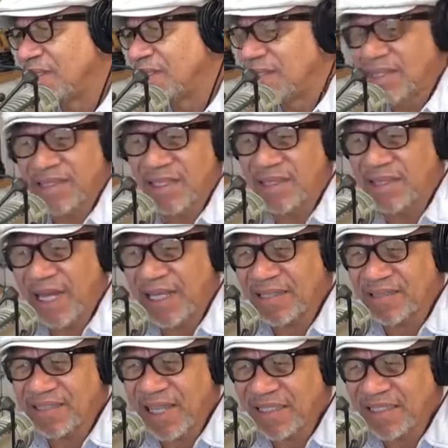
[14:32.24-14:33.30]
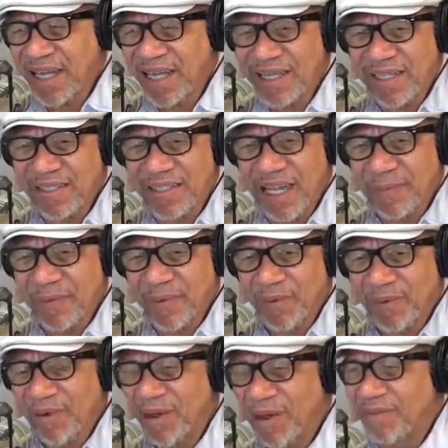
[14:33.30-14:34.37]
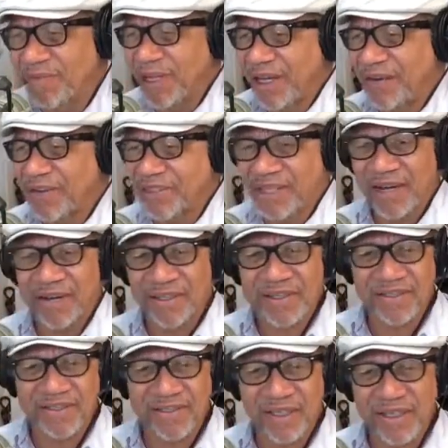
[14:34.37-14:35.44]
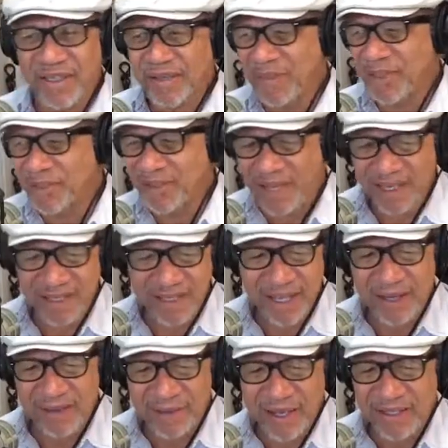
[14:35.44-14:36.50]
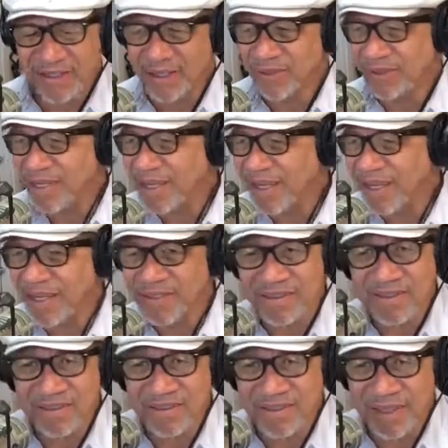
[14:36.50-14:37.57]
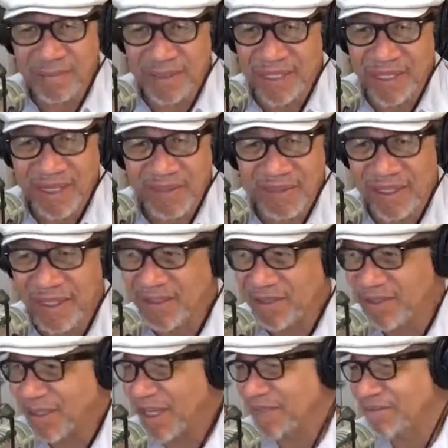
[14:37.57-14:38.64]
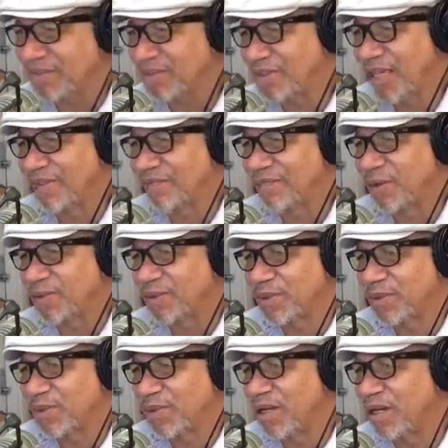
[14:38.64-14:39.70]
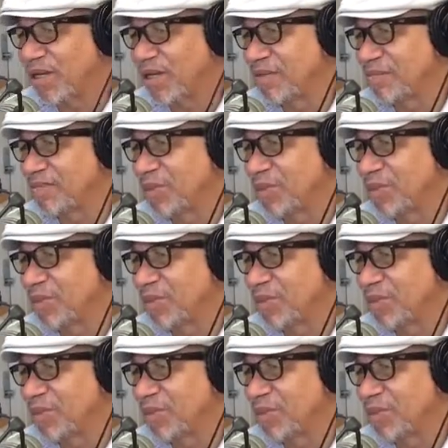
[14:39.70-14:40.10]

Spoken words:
that's not an example of their entire consent. I mean, you got a guy who has no legs that may not stand. You got folks who are